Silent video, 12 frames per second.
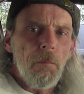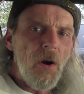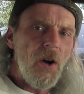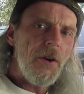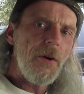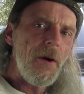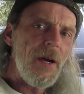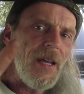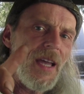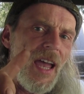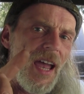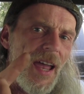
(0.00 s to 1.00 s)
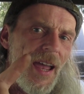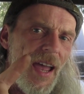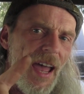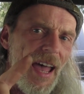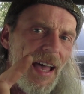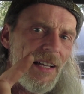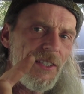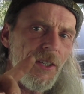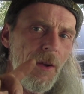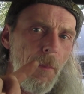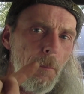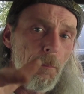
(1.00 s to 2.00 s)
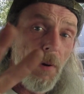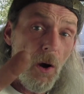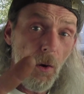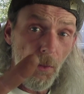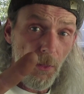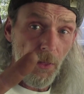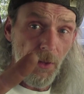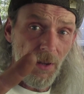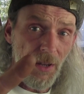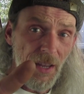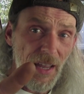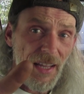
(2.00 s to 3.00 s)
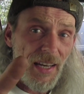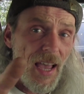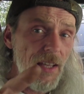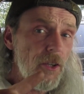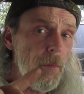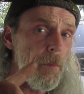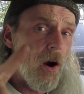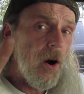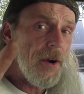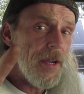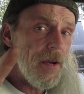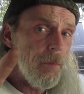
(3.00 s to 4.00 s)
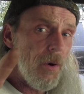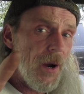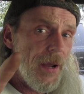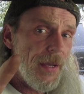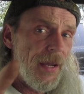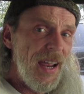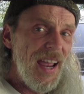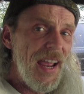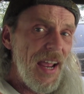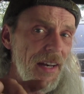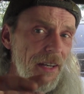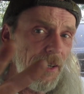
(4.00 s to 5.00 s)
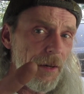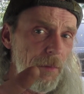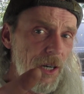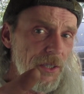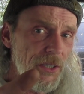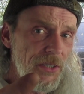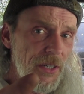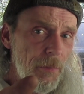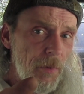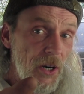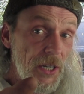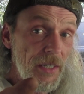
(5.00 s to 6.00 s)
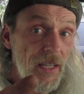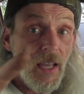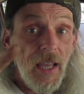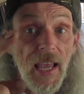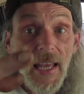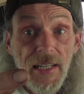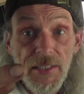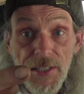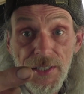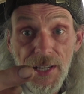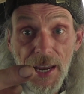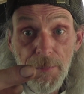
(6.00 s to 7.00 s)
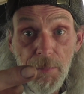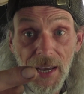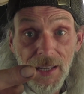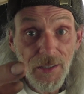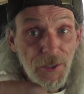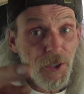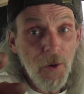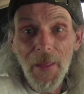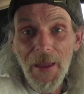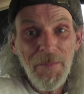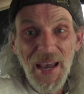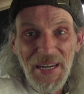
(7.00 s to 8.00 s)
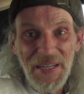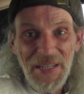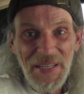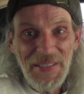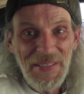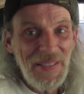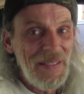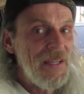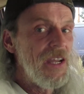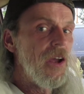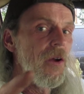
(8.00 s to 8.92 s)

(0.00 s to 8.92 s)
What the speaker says: Mercury has both. It has a parking brake and an emergency brake, and it's the same pedal, so they made it easy.